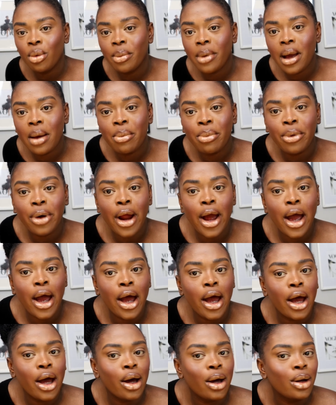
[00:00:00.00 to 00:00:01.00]
with my
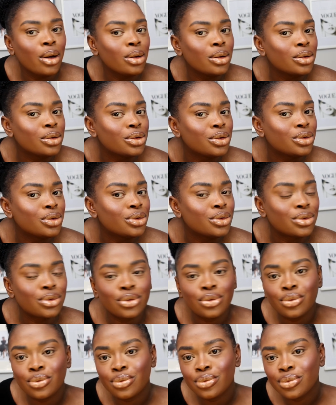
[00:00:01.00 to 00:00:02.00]
brows.
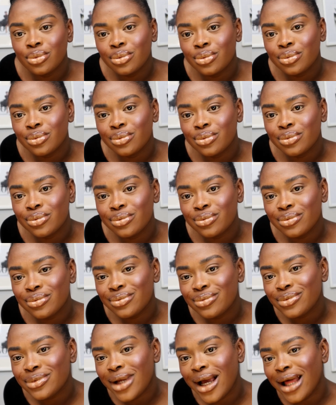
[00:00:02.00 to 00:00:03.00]

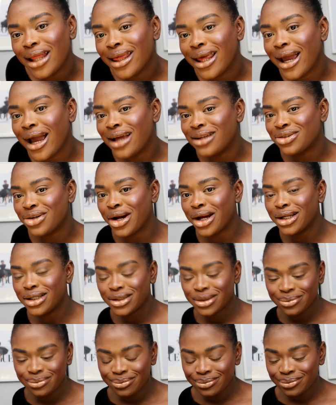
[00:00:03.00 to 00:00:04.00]
I think I tried.